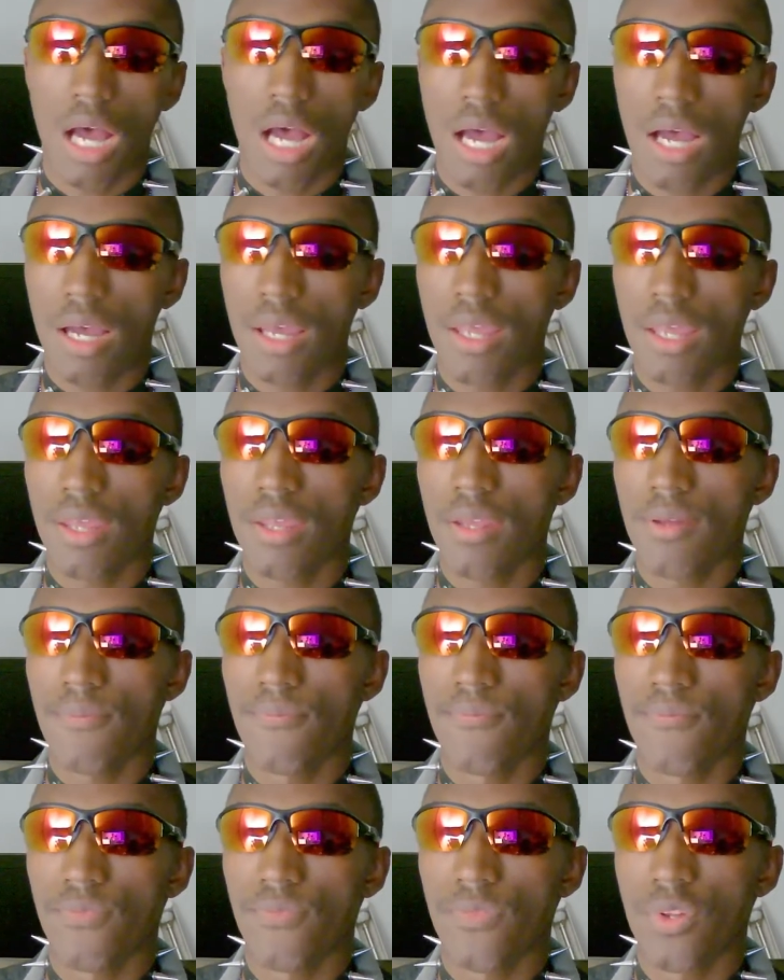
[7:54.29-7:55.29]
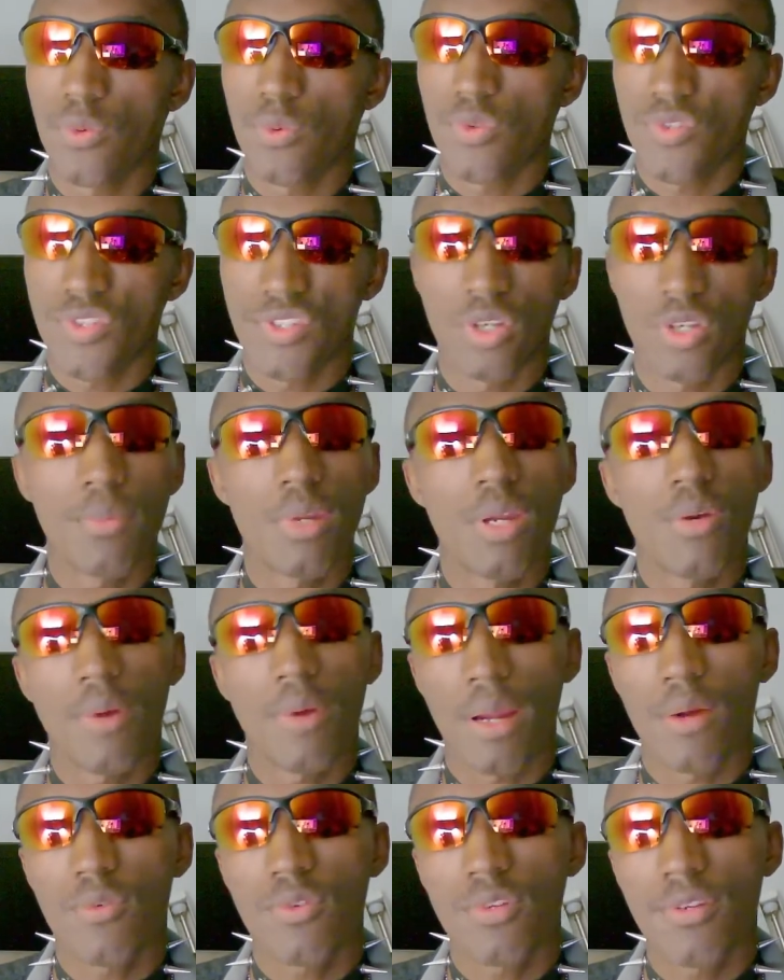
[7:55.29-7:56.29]
I will still be
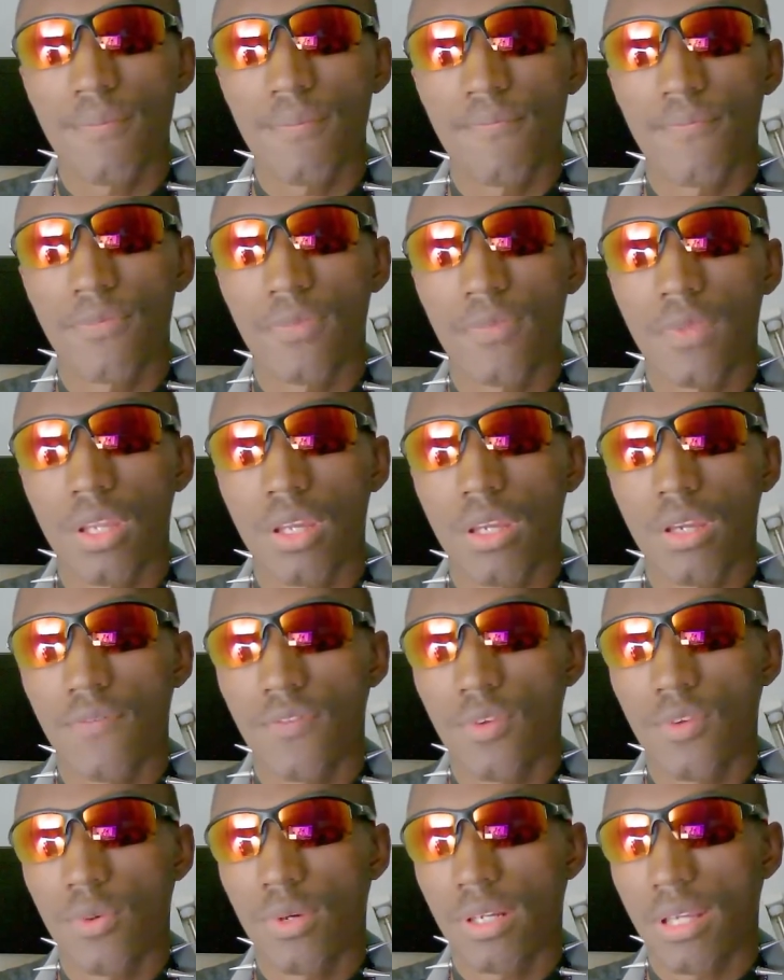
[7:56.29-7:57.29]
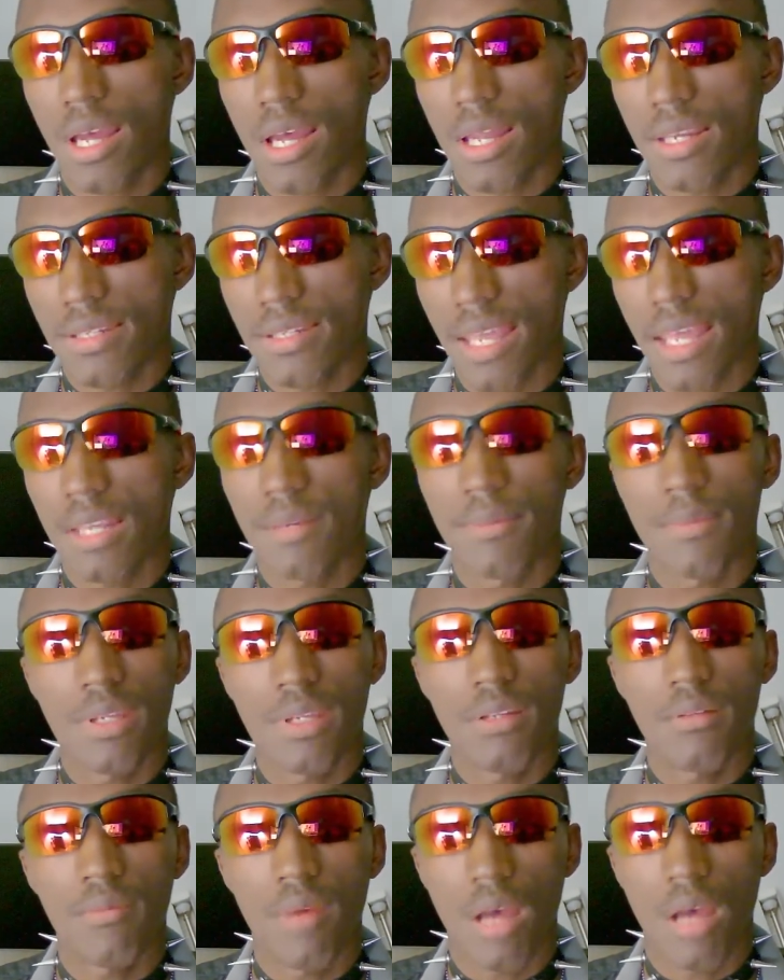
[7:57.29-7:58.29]
around you want to contact
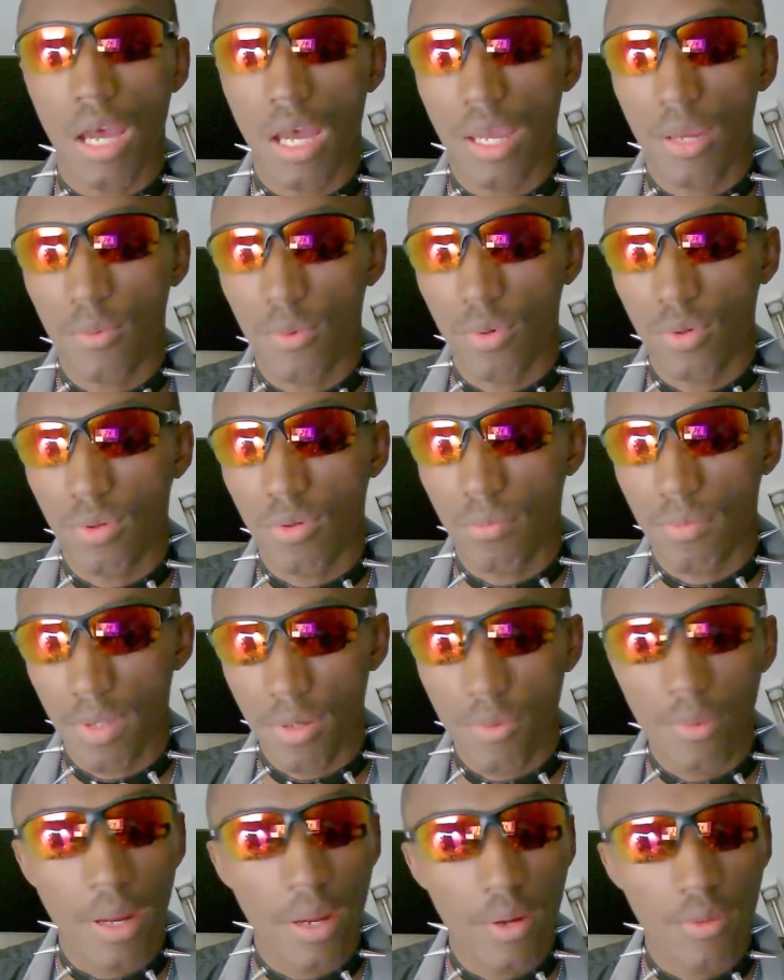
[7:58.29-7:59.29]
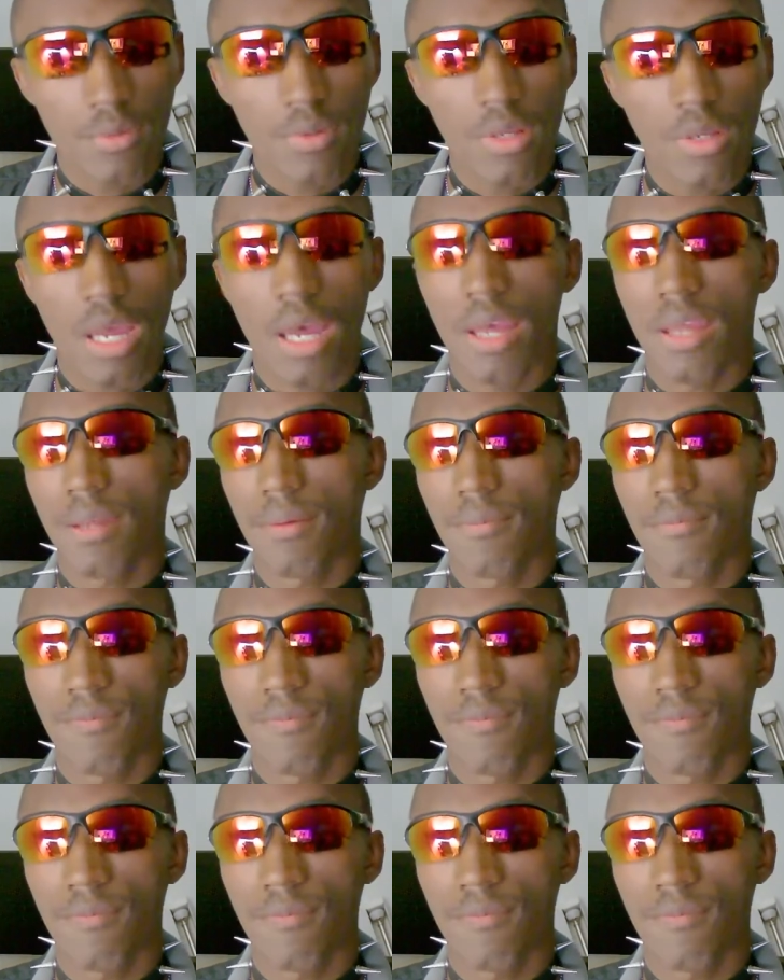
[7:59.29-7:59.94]
me, I will be around. I